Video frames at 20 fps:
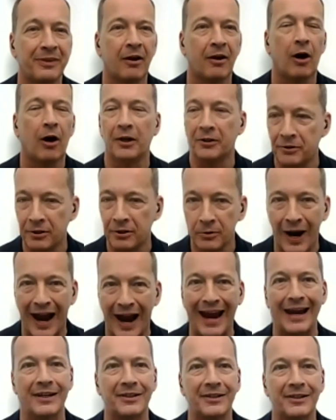are two
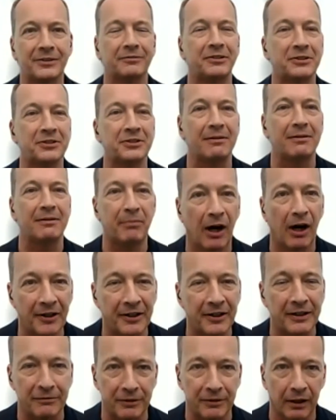hands of the same body,
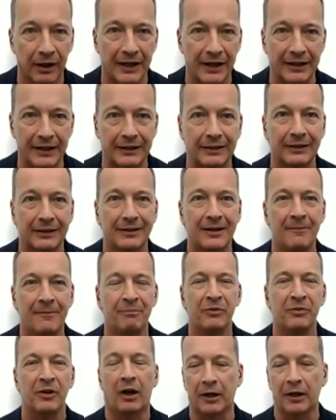if you like,
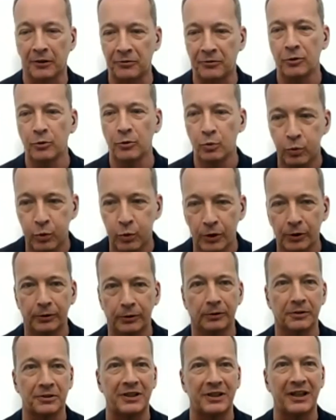are two
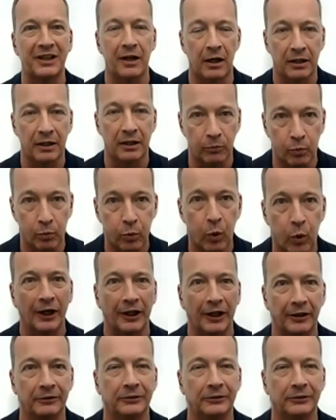worlds that are one.